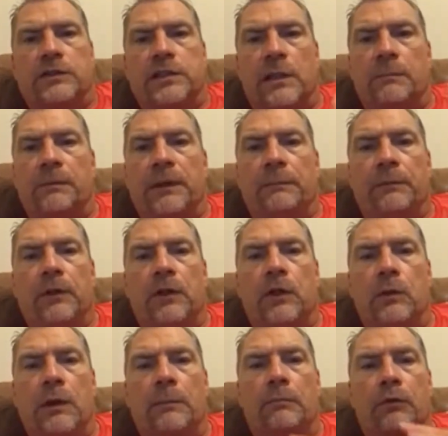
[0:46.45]
some people
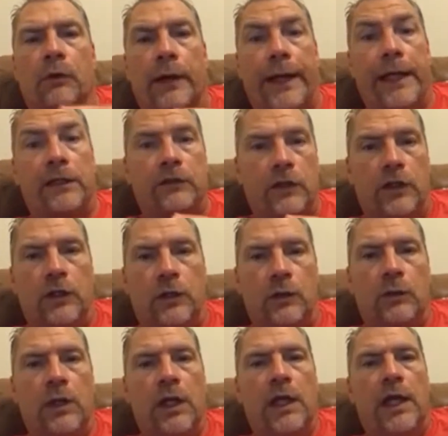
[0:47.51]
who are brand
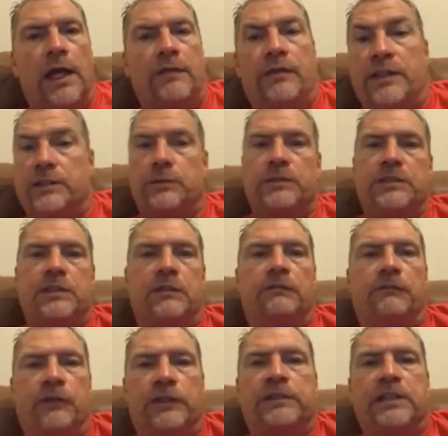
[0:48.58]
new and this was their
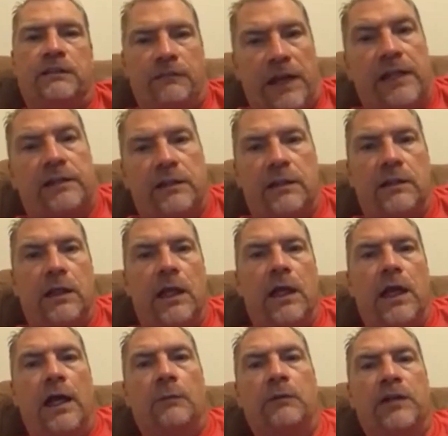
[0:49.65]
first event.
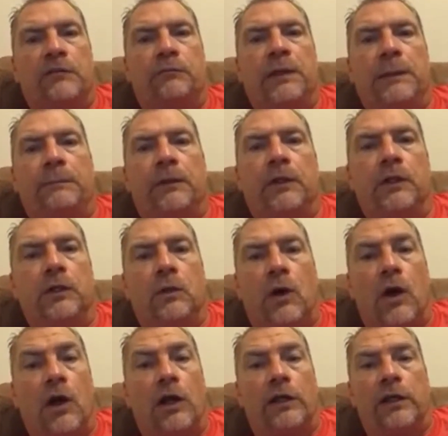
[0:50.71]
And we have people who
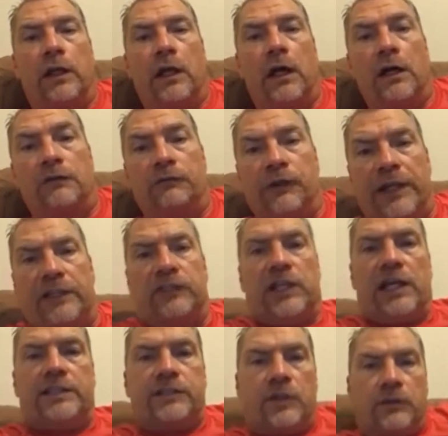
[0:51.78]
aren't
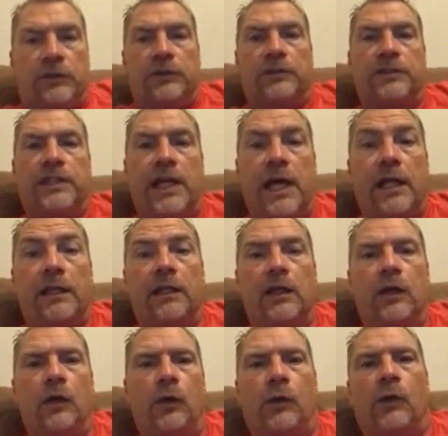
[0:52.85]
franchise owners yet
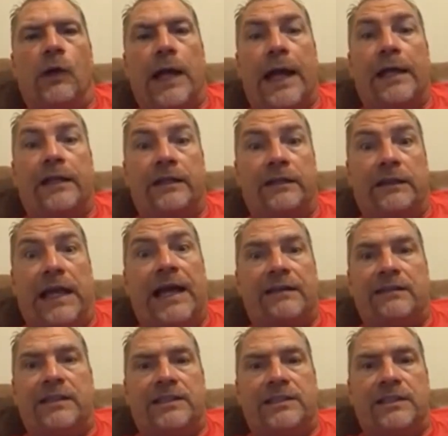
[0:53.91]
who are
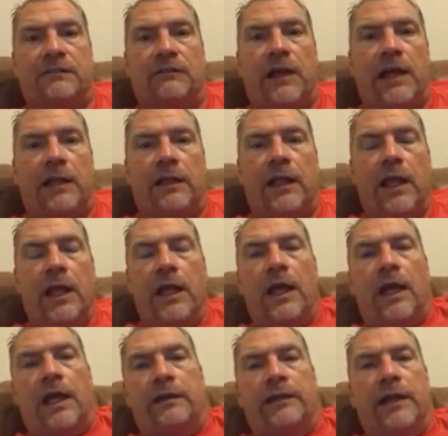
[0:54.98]
at this event.
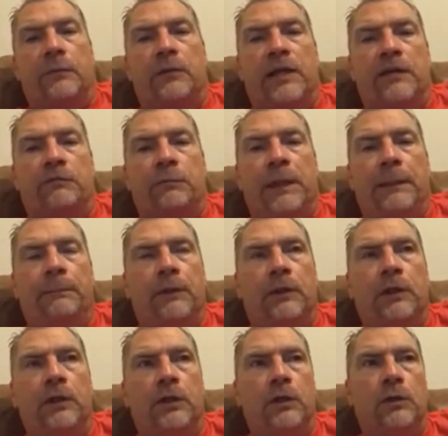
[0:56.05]
And then we have
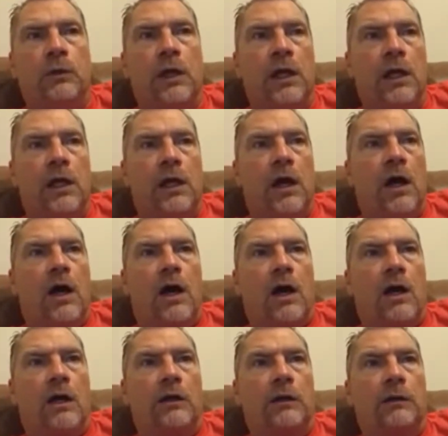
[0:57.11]
people who
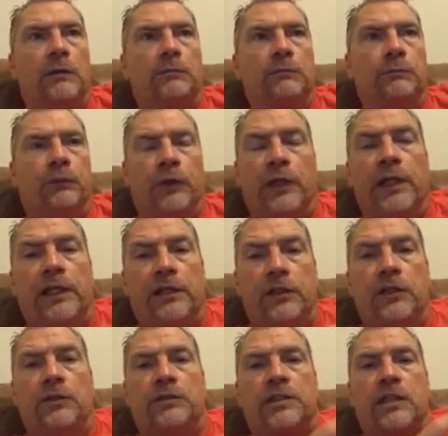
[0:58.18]
are pretty
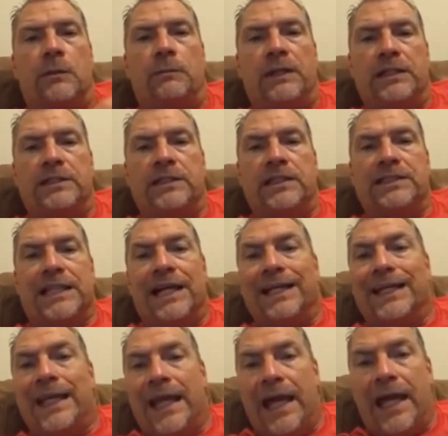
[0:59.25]
new to the business
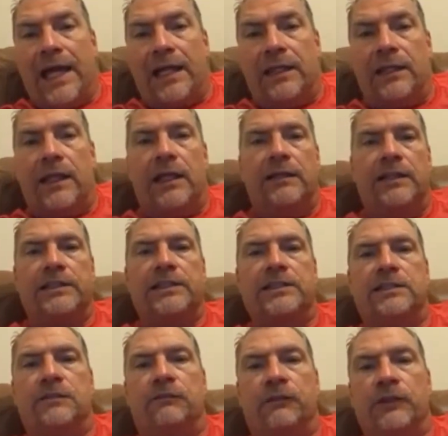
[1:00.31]
again, and this
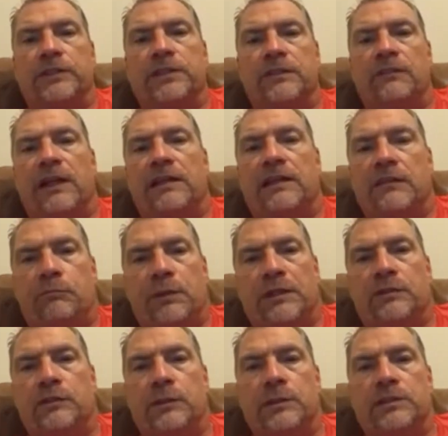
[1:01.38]
is the first event they've
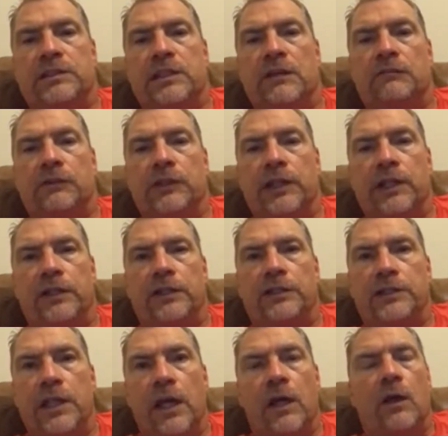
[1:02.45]
been to in several
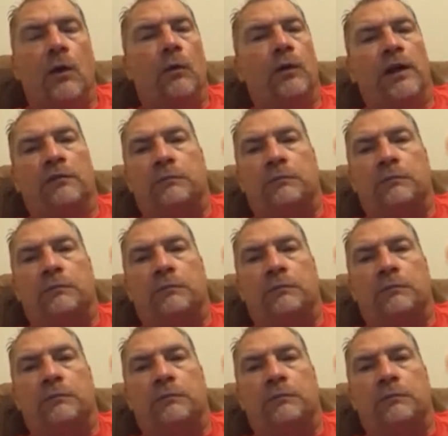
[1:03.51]
years. We